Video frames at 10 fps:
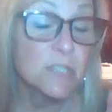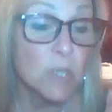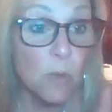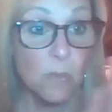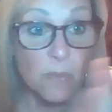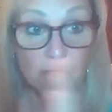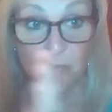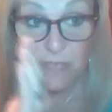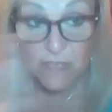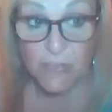So
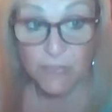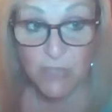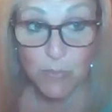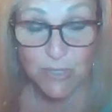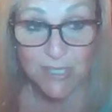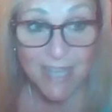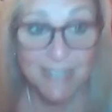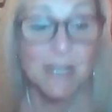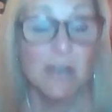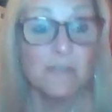
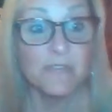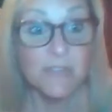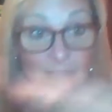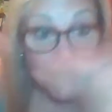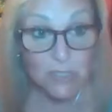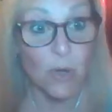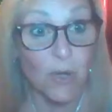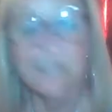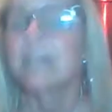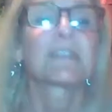50% of the
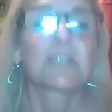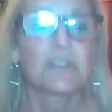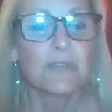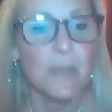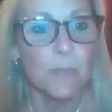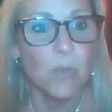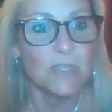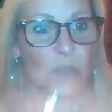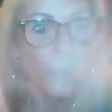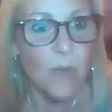starting of this trip
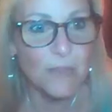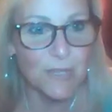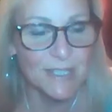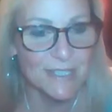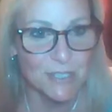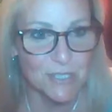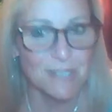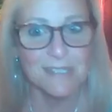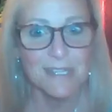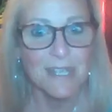was the weather
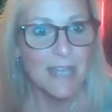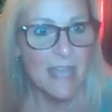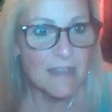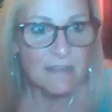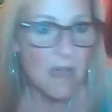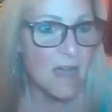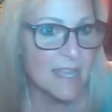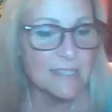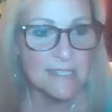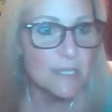conditions, and
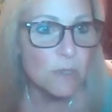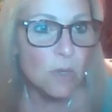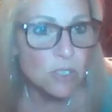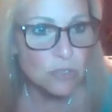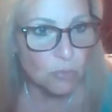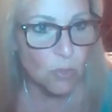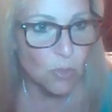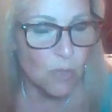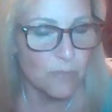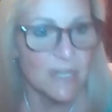I had zero
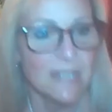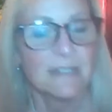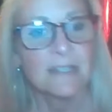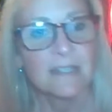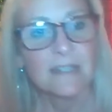control over it.